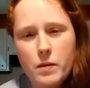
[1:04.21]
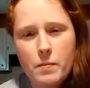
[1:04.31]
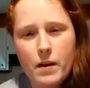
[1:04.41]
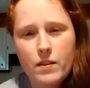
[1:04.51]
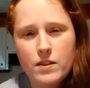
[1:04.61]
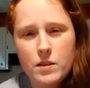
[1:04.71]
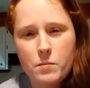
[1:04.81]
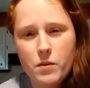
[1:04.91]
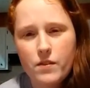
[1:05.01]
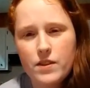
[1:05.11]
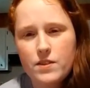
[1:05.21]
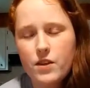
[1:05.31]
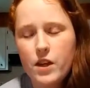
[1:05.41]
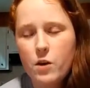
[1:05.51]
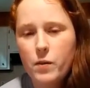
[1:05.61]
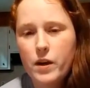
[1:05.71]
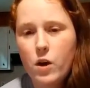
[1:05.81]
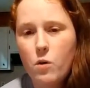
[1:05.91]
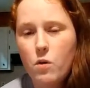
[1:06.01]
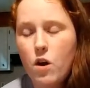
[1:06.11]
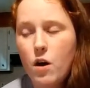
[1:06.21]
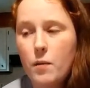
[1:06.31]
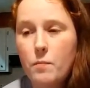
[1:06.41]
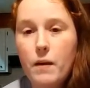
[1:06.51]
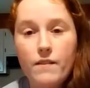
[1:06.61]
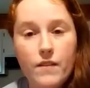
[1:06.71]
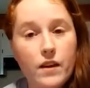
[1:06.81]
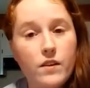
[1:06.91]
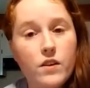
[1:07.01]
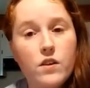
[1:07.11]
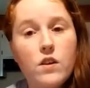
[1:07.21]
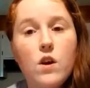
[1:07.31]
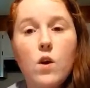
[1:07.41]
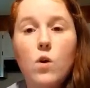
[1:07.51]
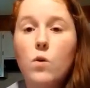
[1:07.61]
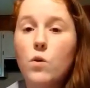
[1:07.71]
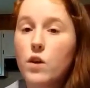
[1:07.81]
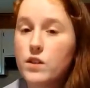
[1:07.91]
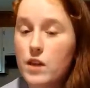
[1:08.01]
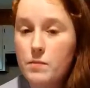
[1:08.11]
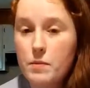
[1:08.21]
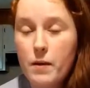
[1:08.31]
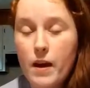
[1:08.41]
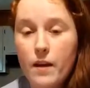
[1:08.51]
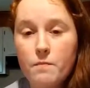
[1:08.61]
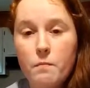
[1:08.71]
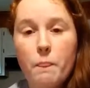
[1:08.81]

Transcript: bit about this in a previous video, we go on Pet Finder or Adopt a Pet,